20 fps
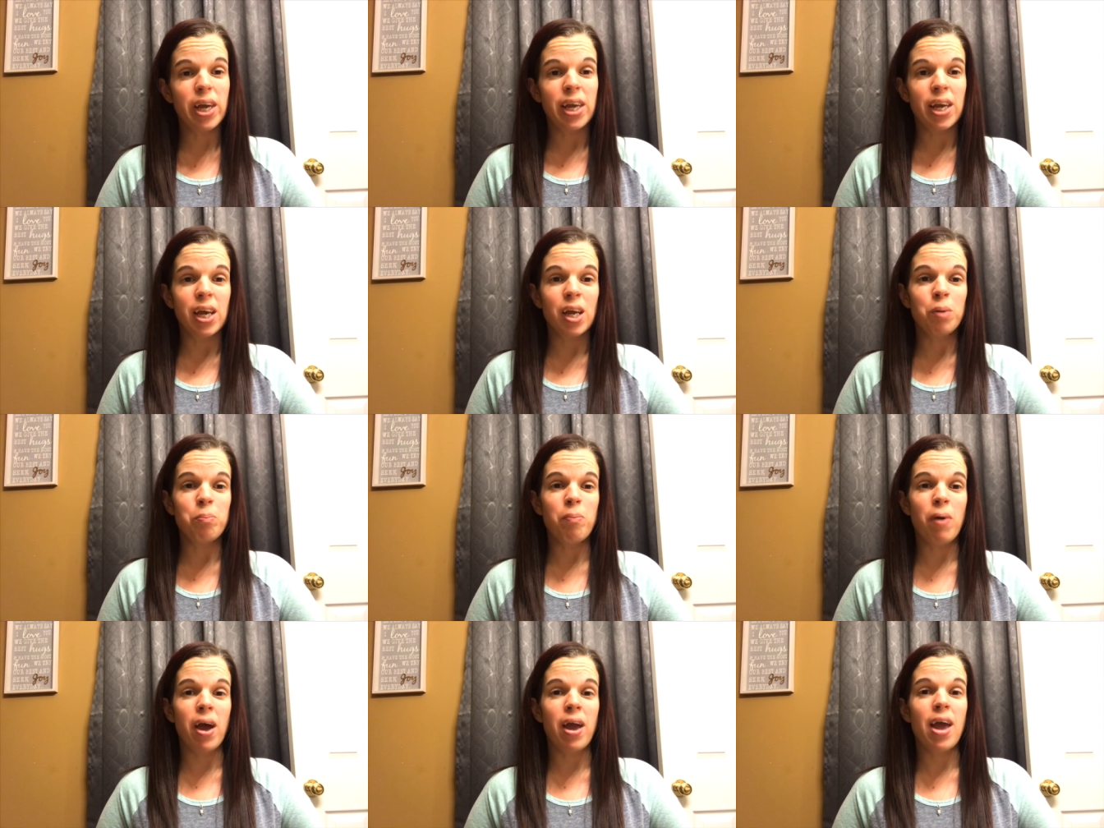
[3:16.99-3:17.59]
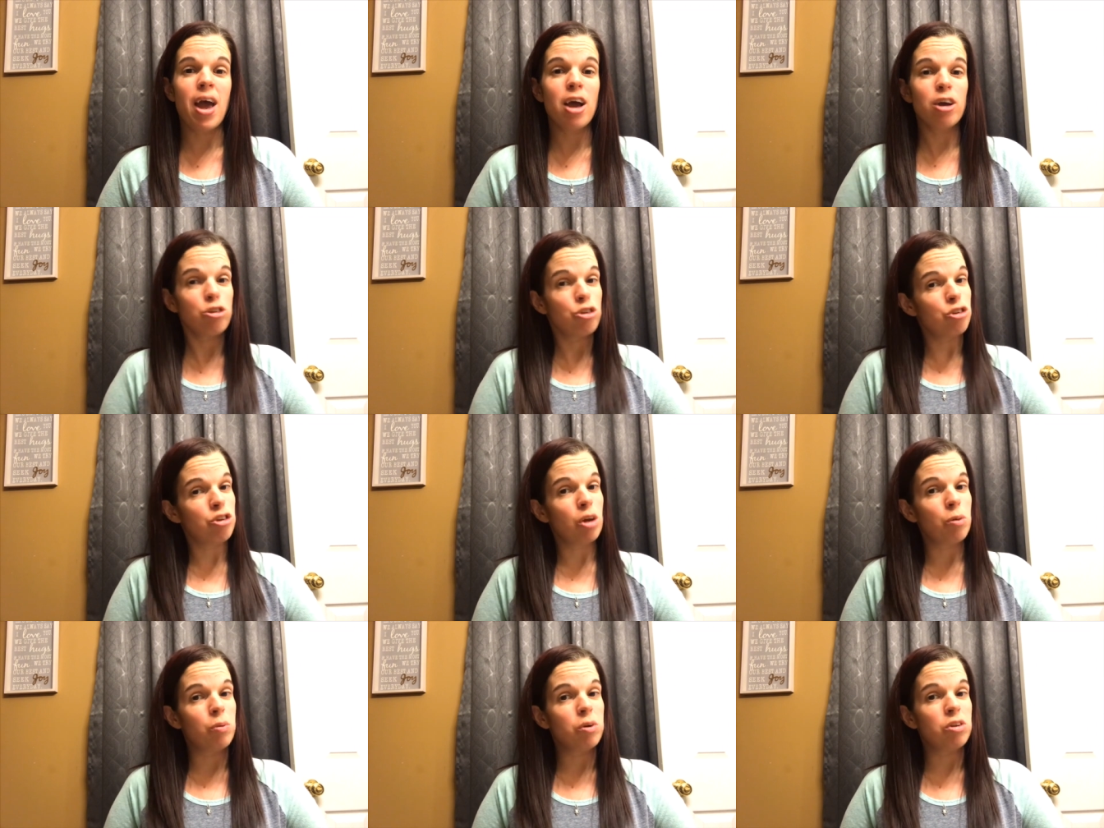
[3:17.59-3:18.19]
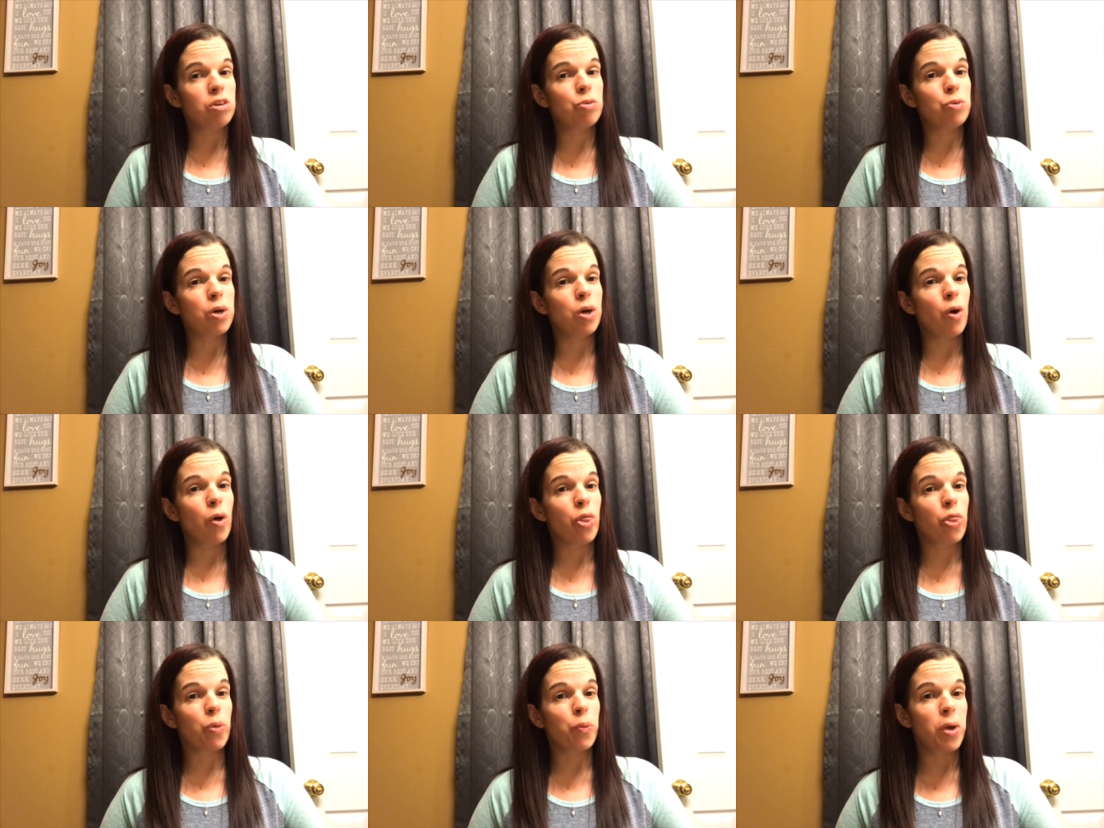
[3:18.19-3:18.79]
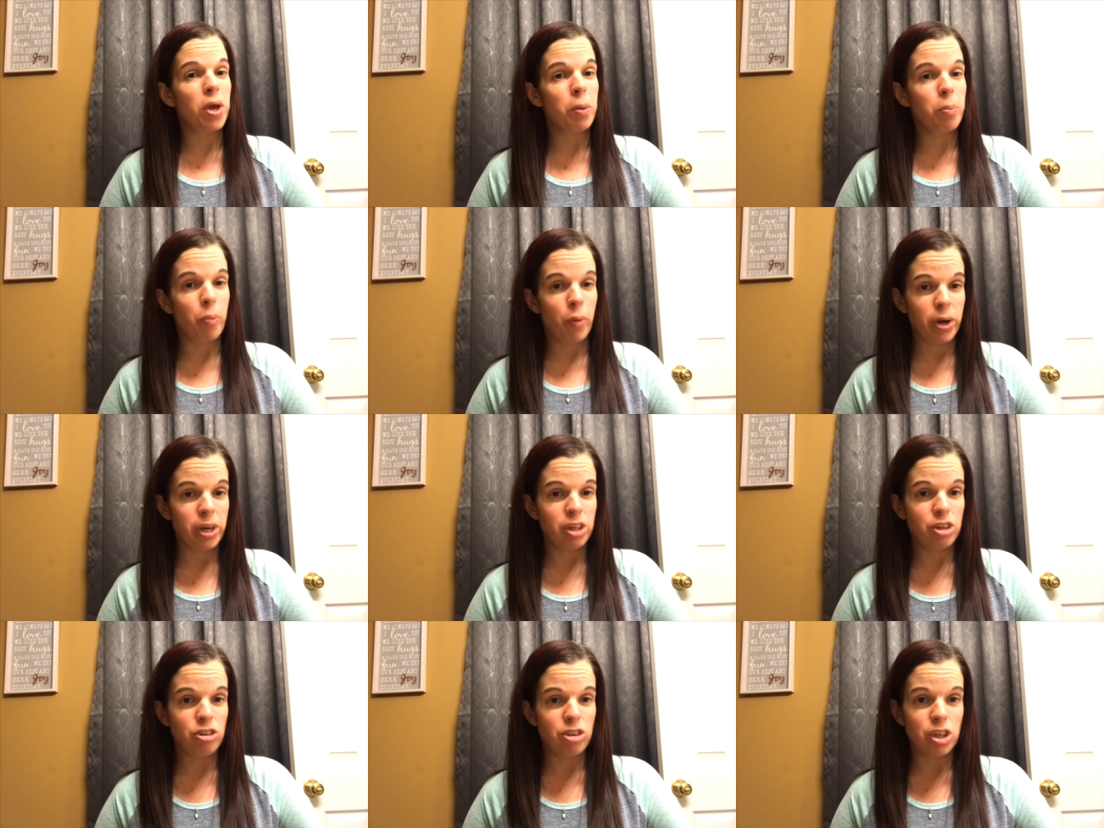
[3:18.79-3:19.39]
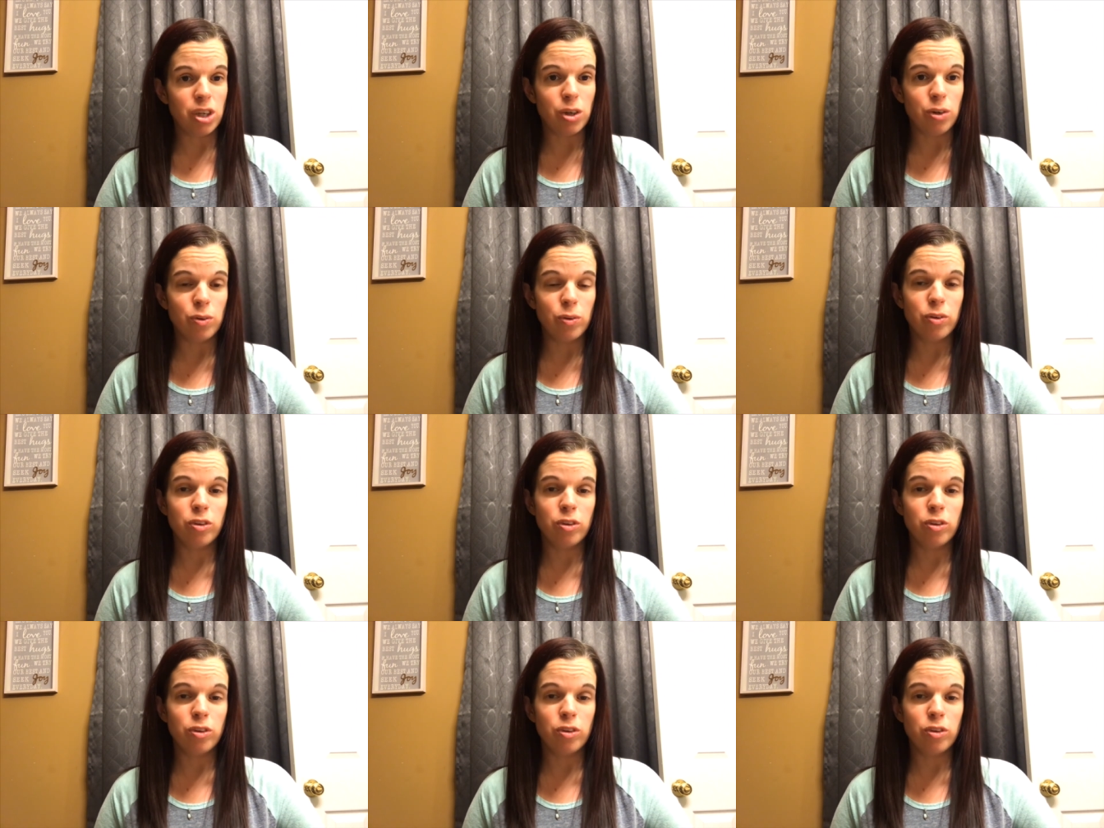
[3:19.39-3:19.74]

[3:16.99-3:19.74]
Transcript: and my estrogen was three oh three point two,